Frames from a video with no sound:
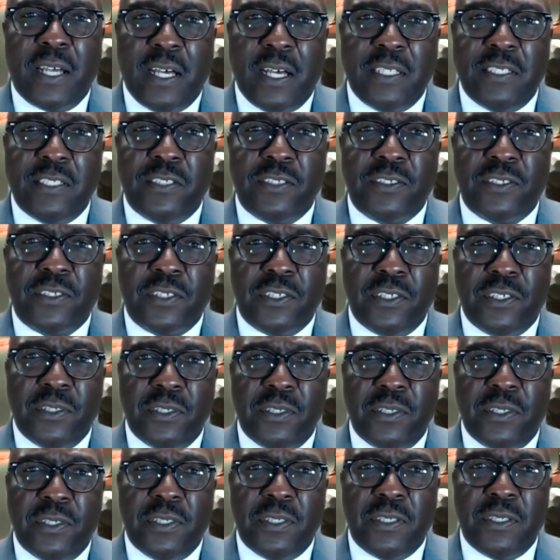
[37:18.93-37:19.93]

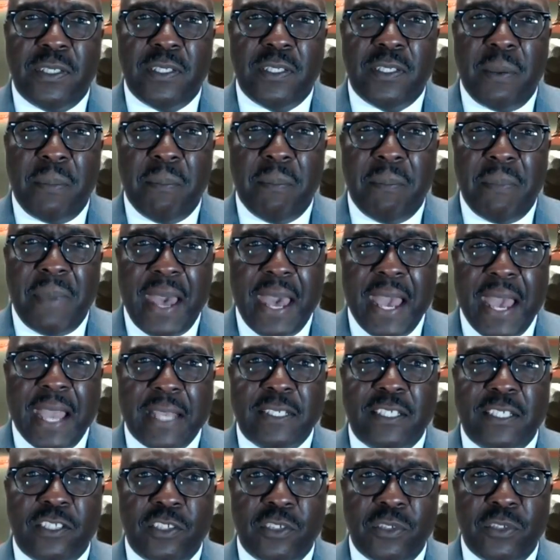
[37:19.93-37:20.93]
understood the
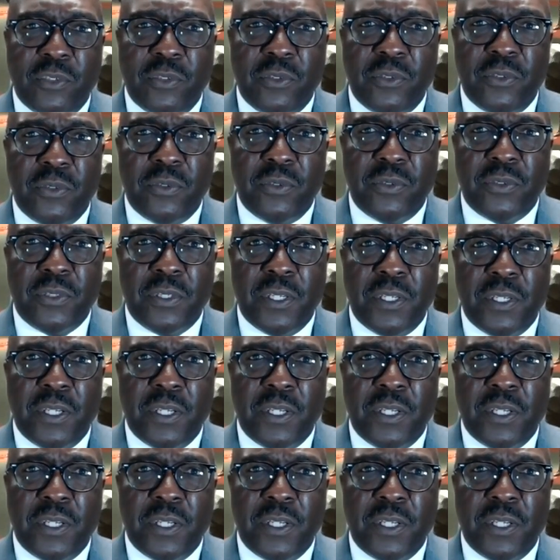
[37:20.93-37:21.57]
magnitude